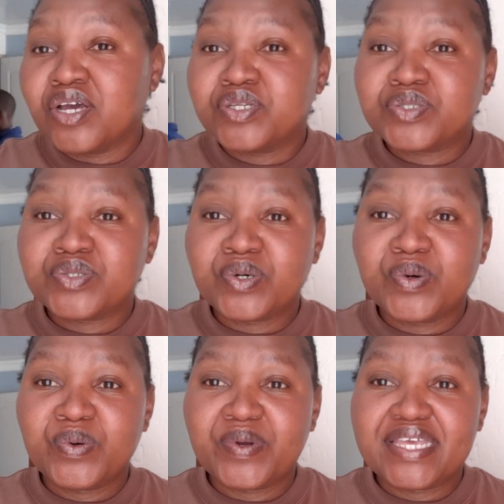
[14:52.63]

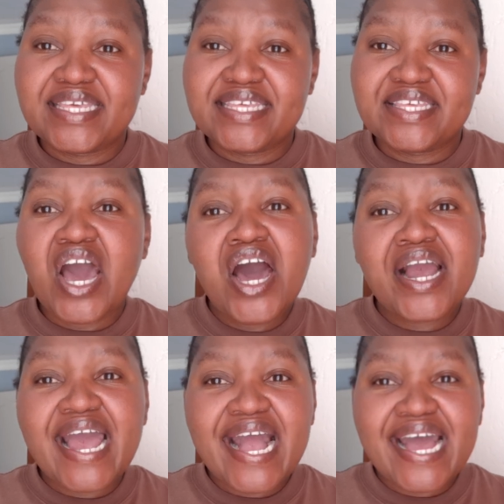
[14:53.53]
So yeah,
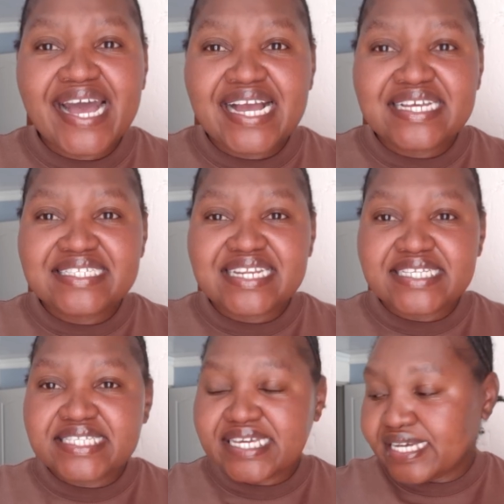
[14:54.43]
guys,
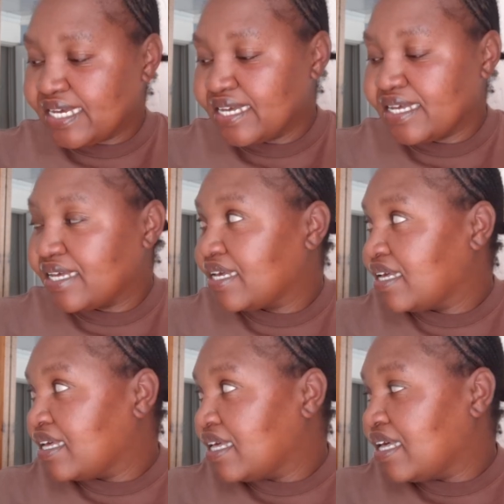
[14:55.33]

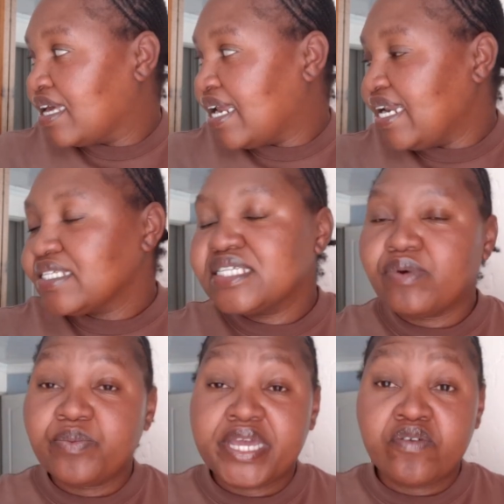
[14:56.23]
let's see
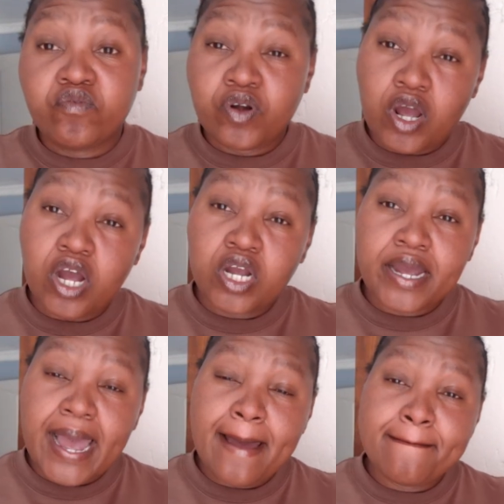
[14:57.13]
what we can vlog
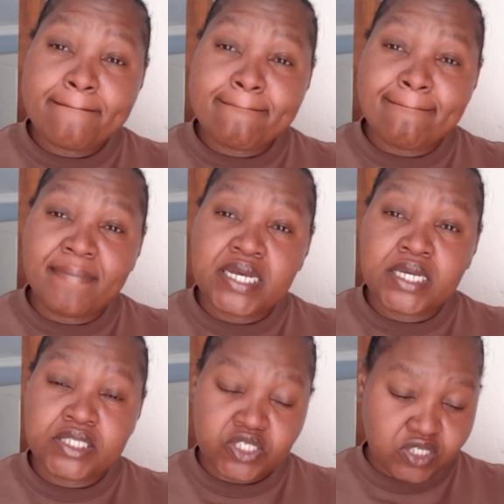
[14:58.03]

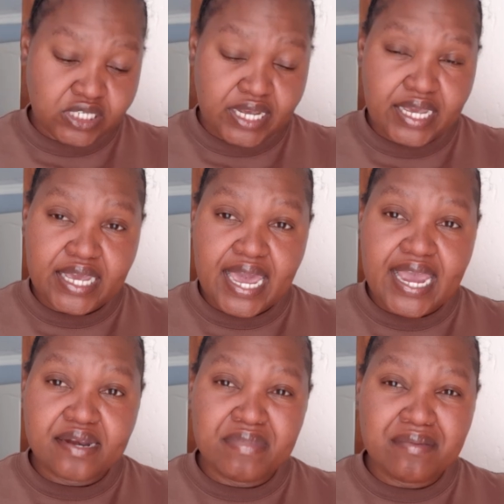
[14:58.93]
today,
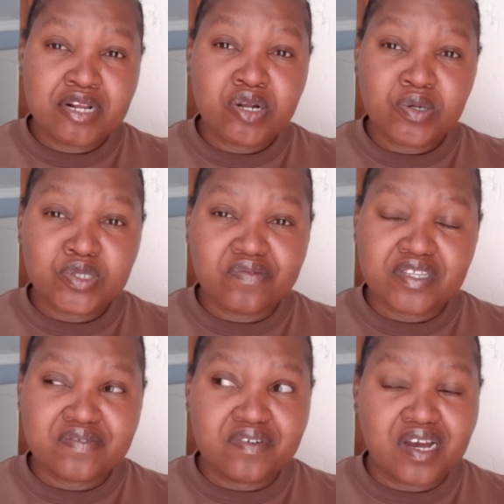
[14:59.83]
and maybe close off
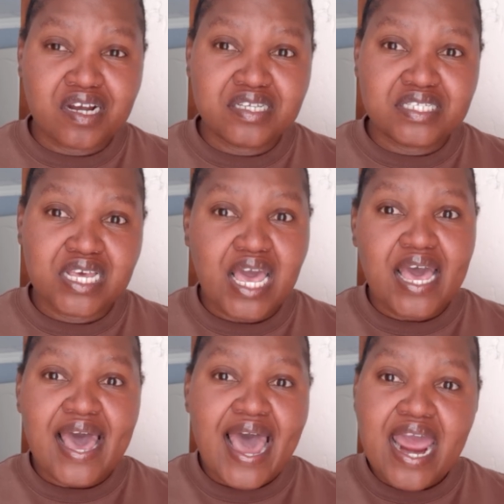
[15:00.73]
this vlog because
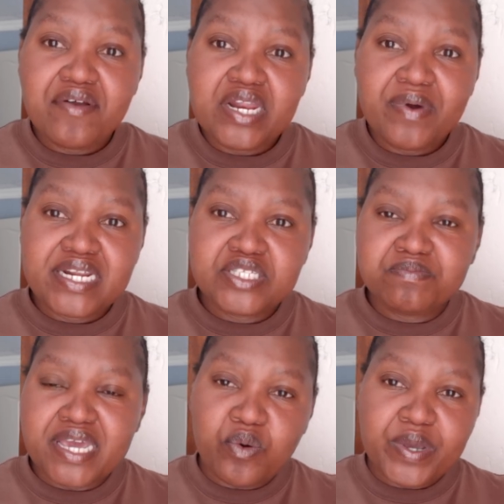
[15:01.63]
I really wanted it to
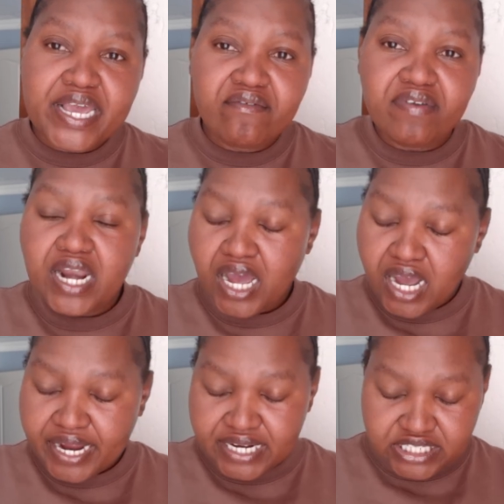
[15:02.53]
be a weekend
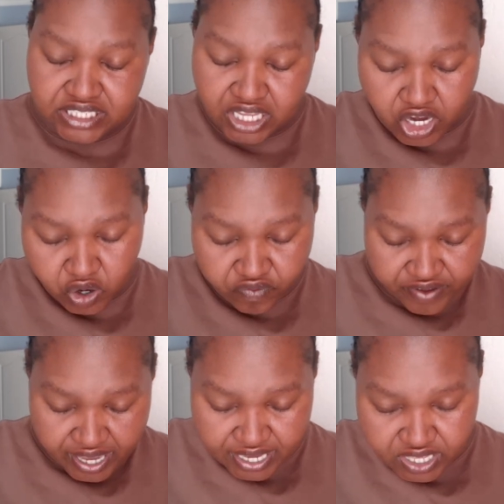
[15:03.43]
vlog and just start off
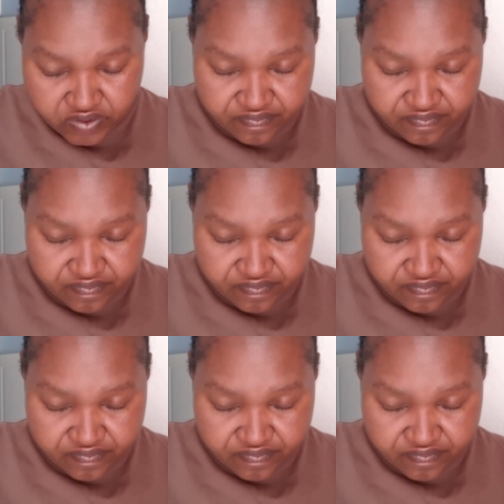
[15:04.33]
a new